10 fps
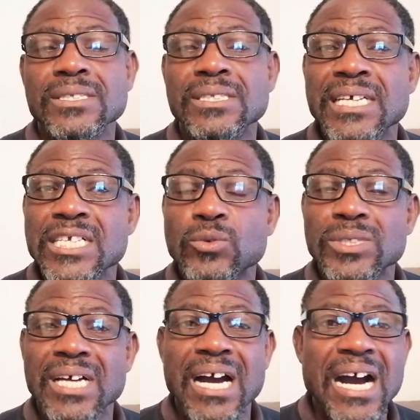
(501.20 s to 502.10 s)
Things
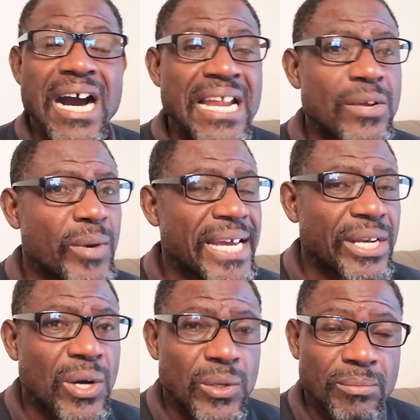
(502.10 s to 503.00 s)
was all the way
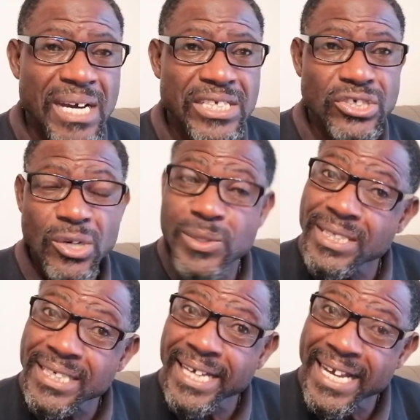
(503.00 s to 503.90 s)
down my
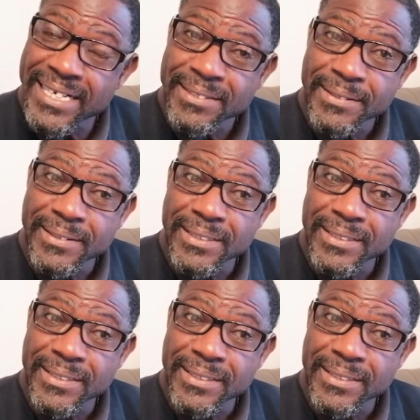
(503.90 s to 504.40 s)
trousers again.